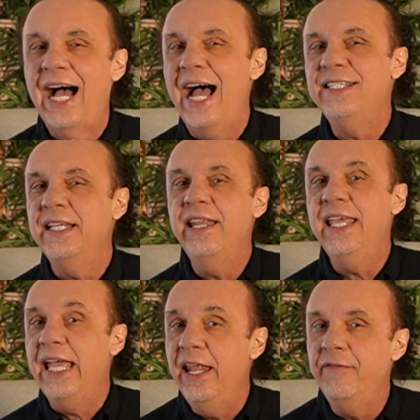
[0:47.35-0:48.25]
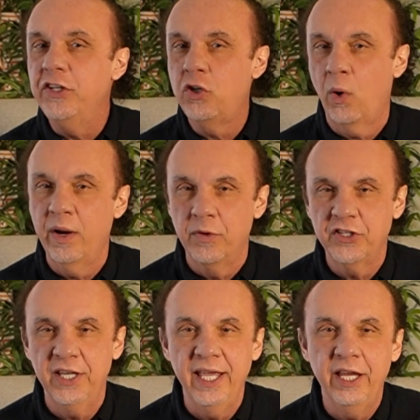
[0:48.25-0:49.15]
ties into the inventory we're
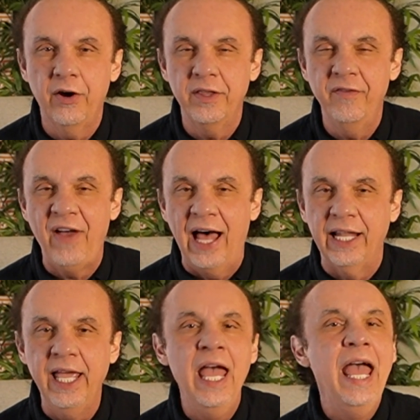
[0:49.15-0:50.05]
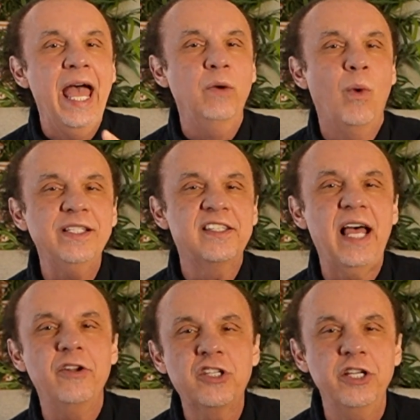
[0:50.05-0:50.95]
seeing here in the Valley, and what
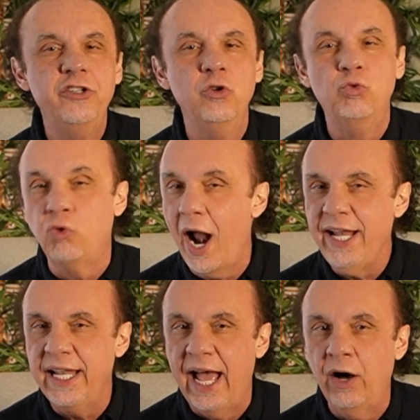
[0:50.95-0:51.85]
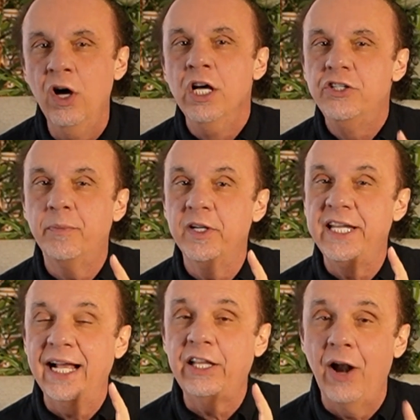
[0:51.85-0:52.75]
sellers can do right now to
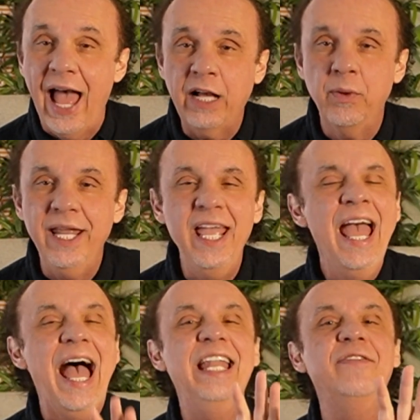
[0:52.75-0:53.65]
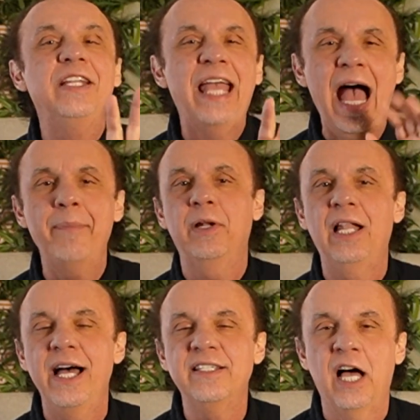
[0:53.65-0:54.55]
protect their equity and even
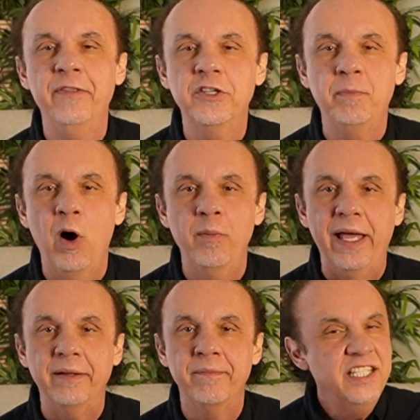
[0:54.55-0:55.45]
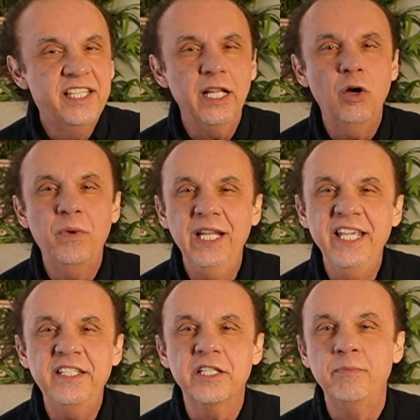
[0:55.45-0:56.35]
capitalize on this moment. Zillow
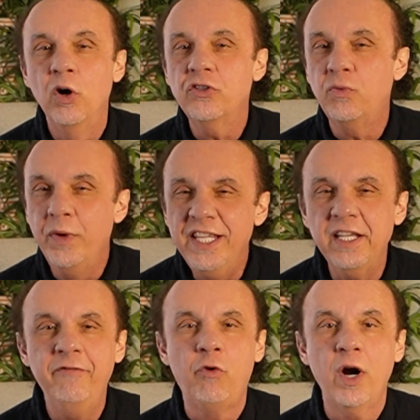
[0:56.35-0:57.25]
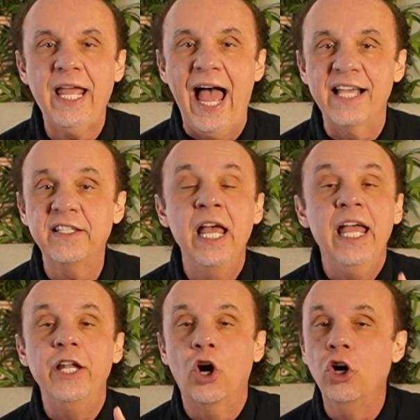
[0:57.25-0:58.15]
released its most recent forecast
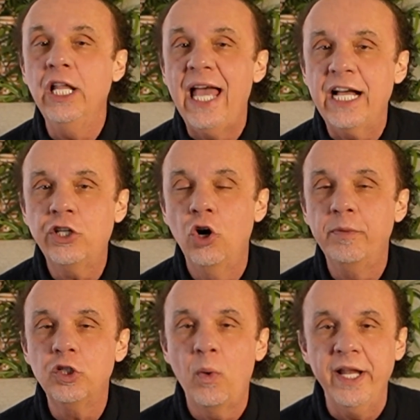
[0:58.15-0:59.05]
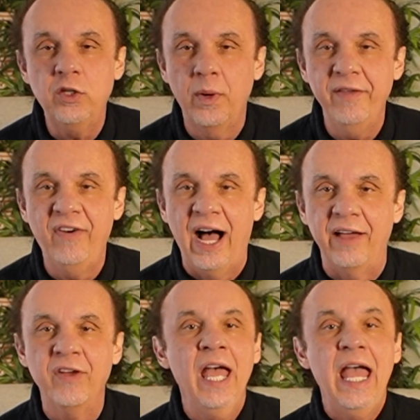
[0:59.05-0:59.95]
in early October
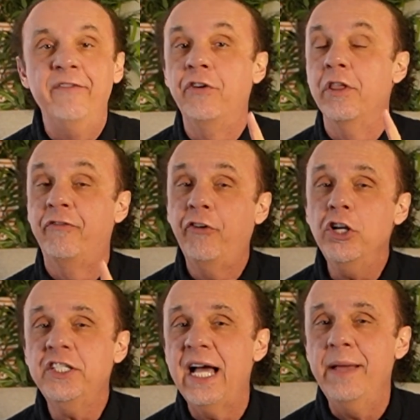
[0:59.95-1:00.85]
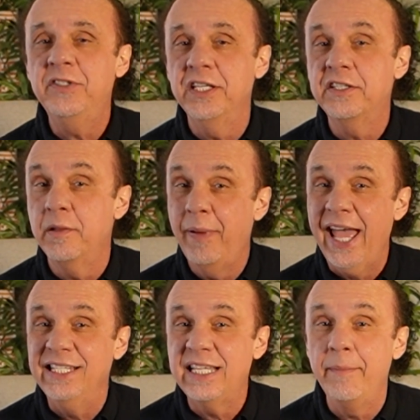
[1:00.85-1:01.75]
2025, and for the first time since the
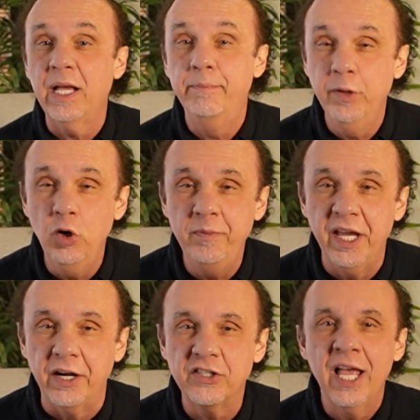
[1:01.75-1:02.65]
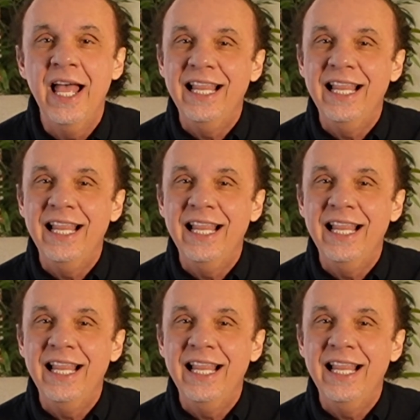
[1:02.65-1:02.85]
pandemic boom years,